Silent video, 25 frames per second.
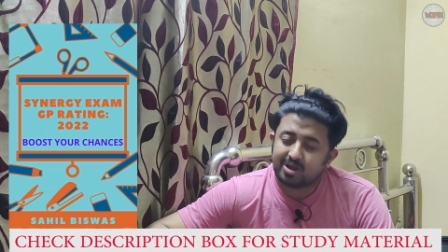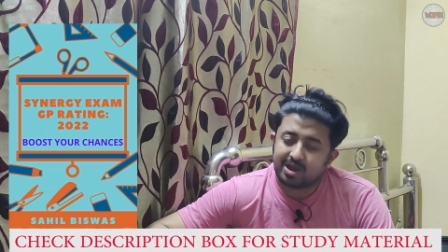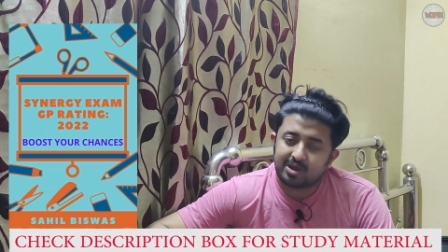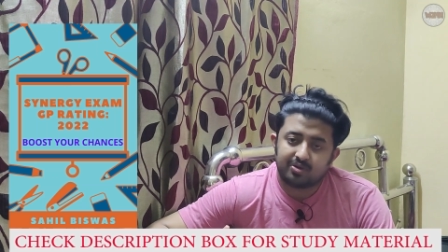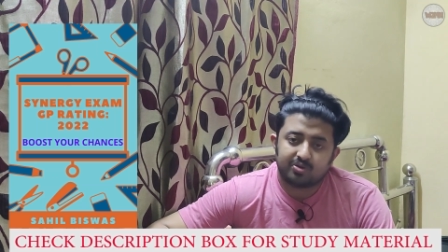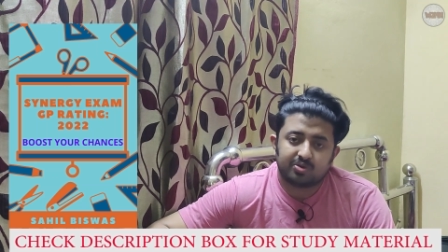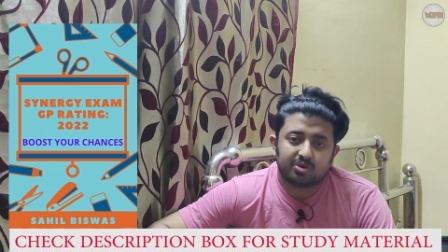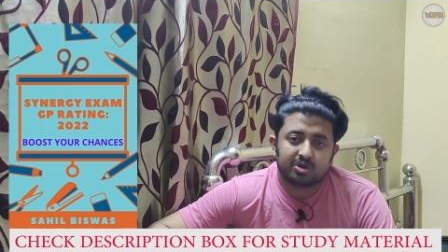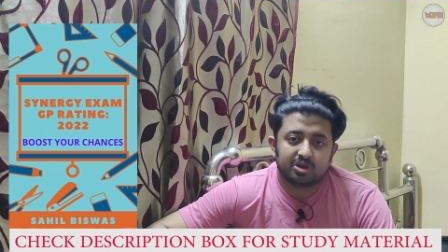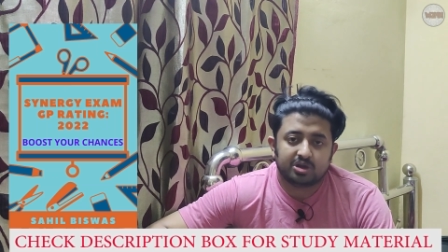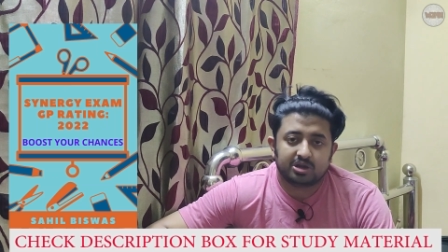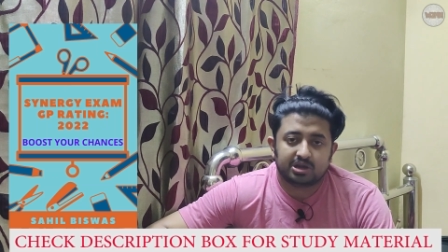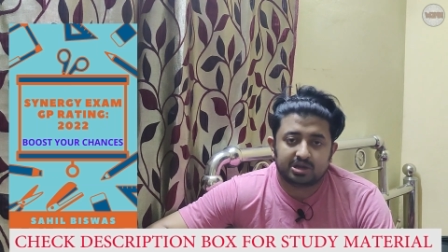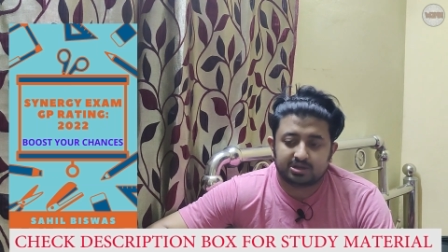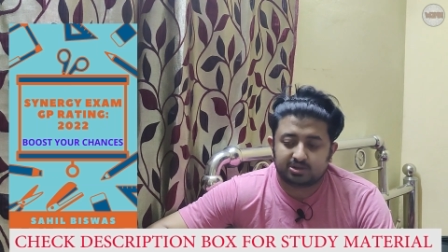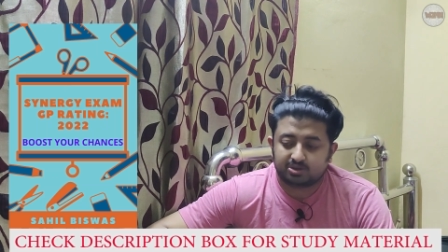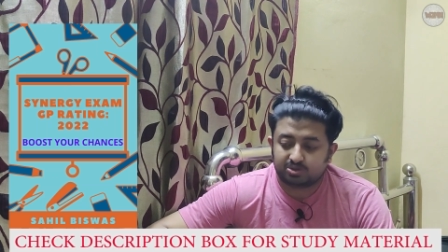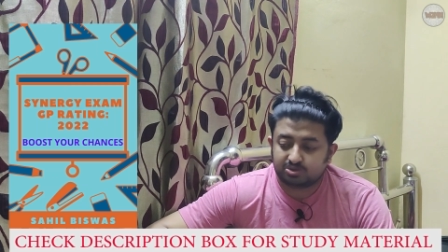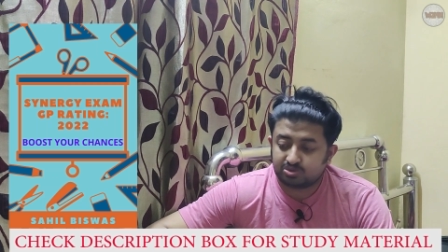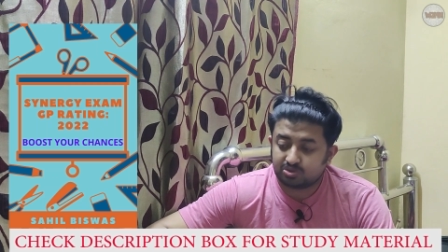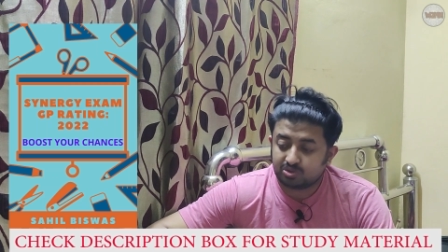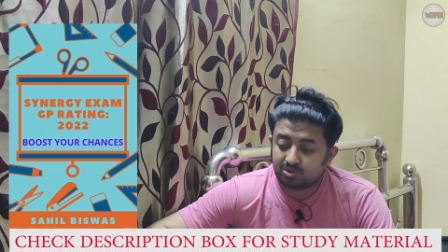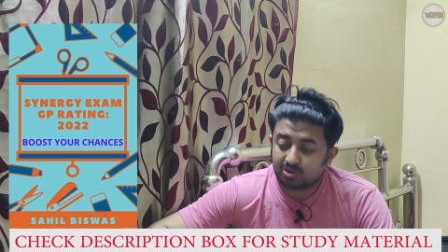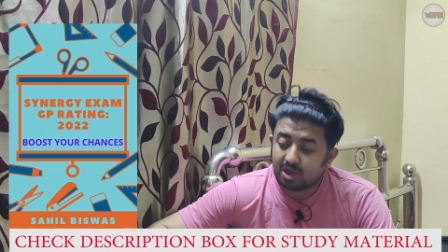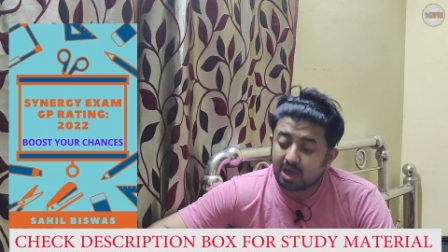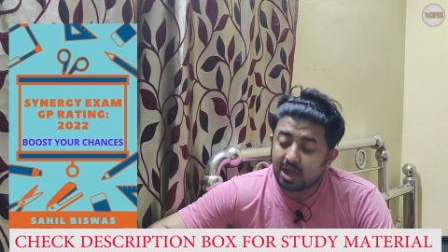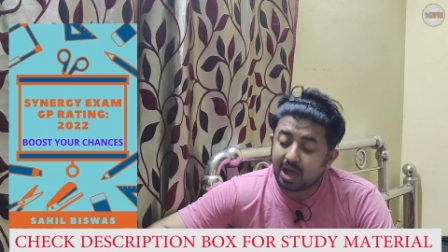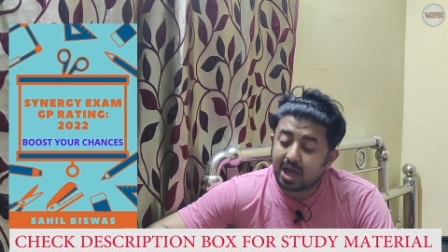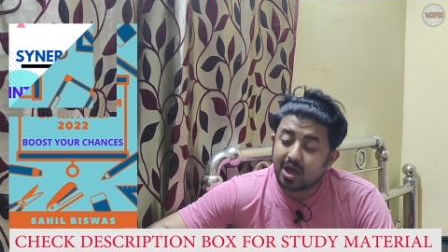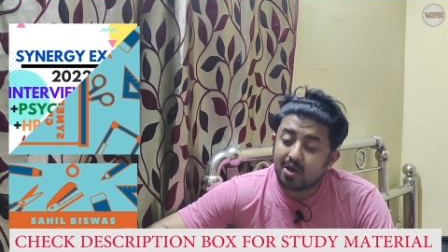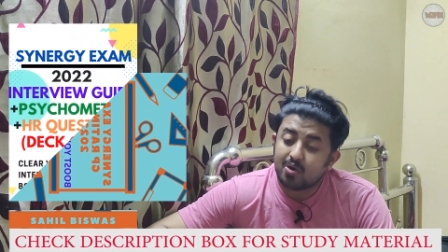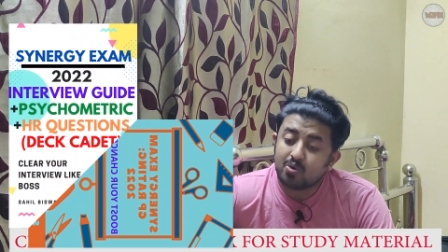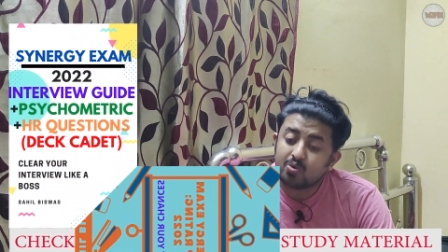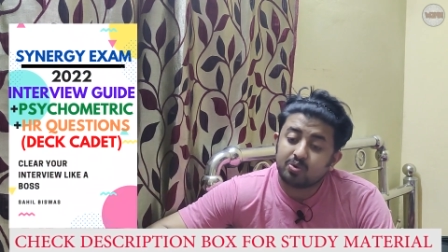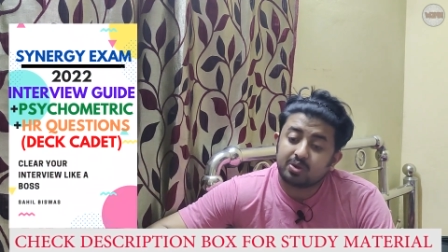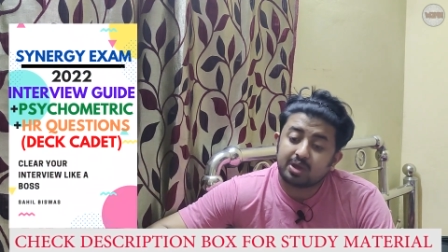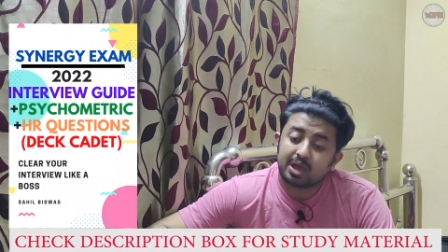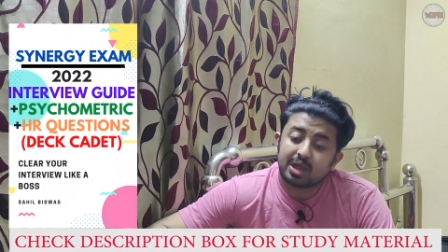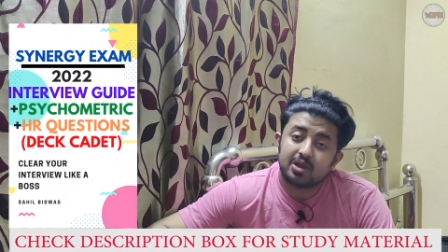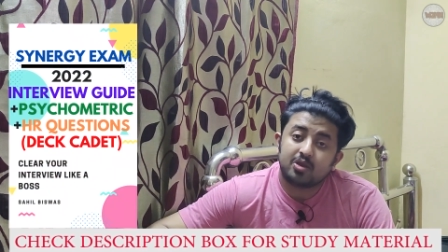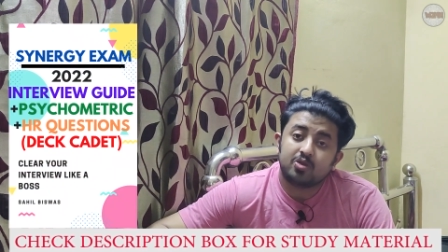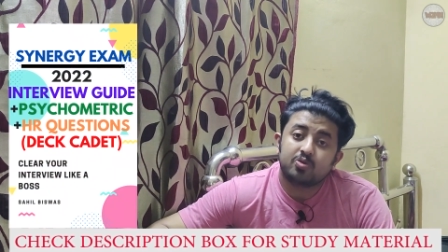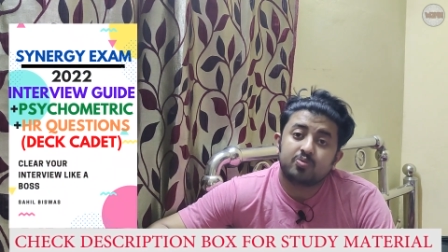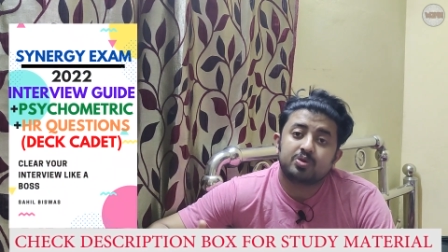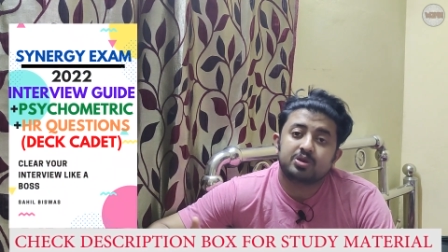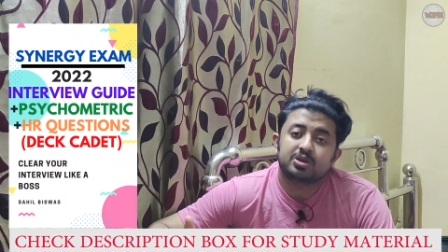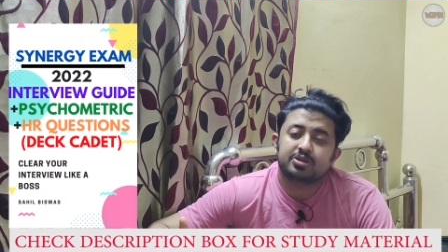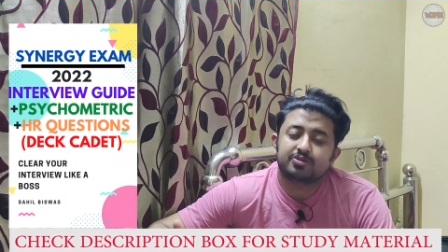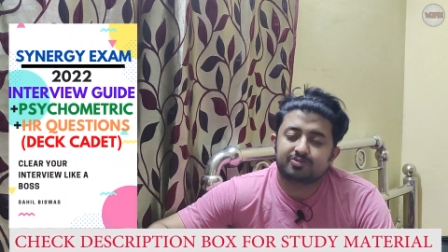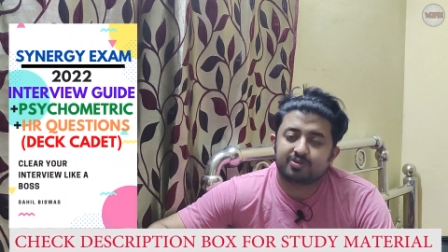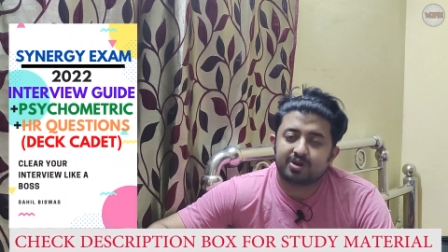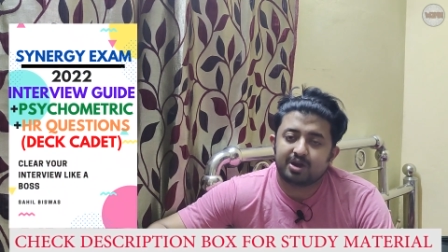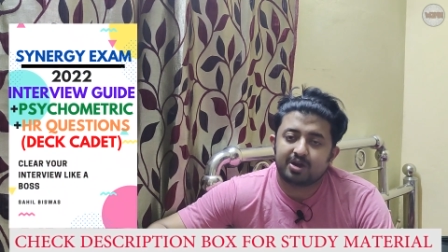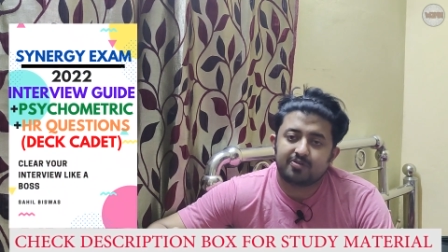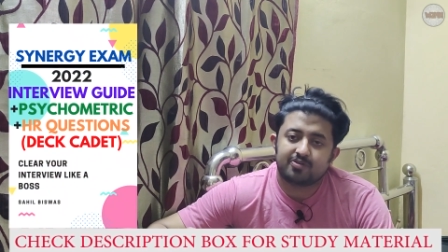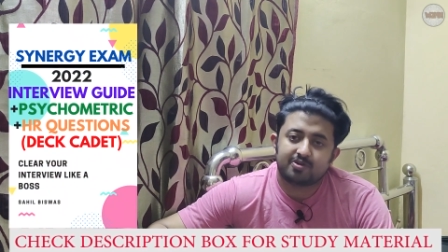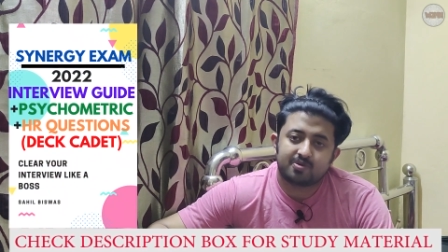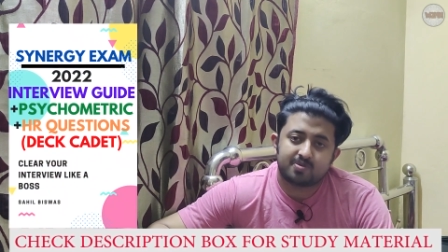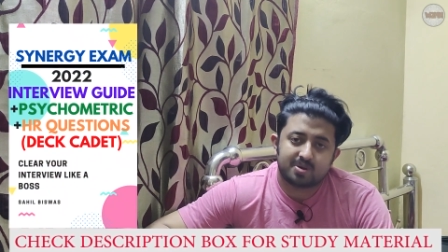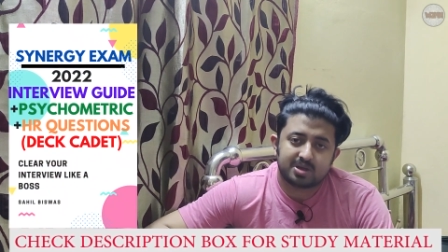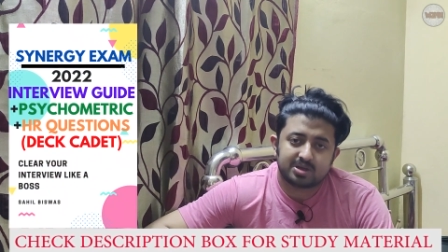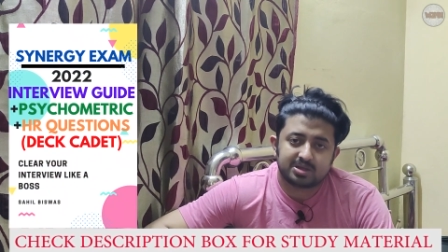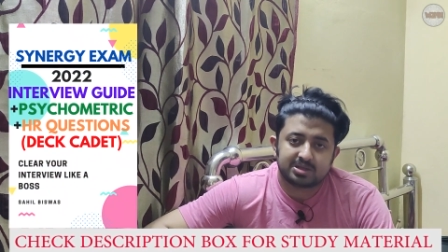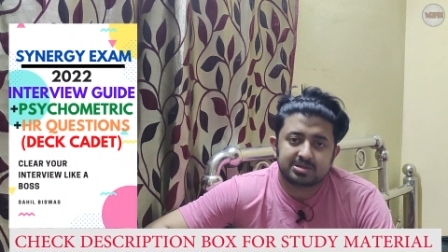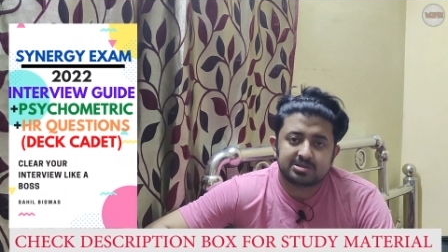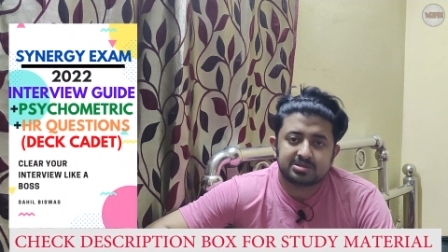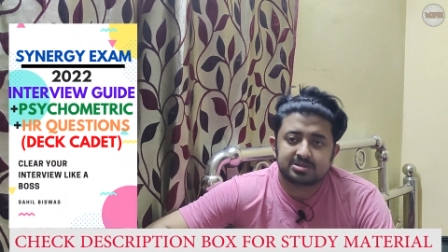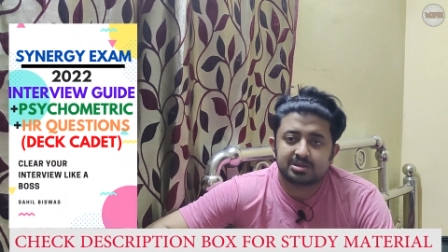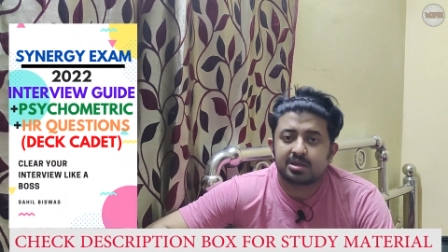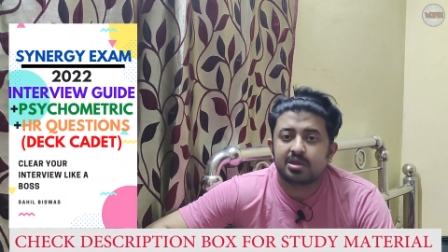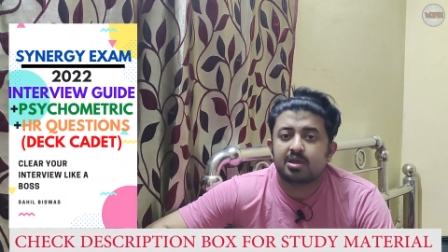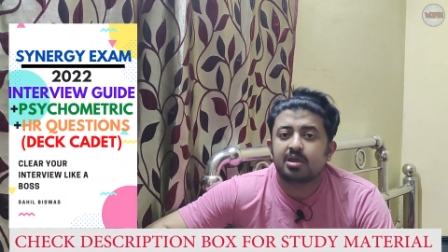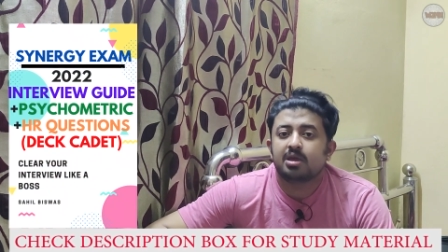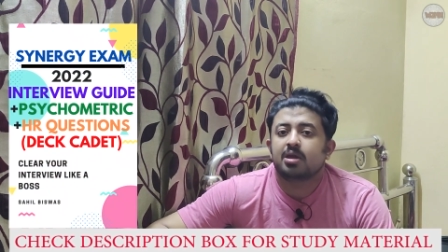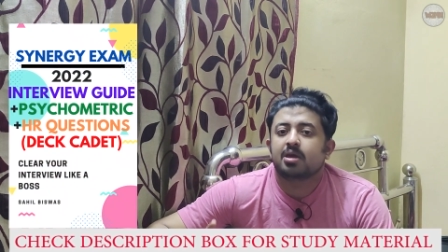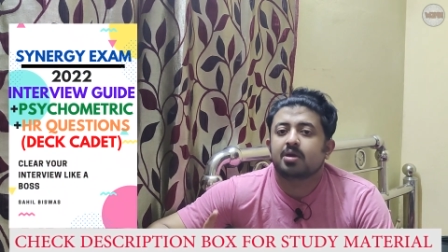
try to contact you. So how can you be different from others?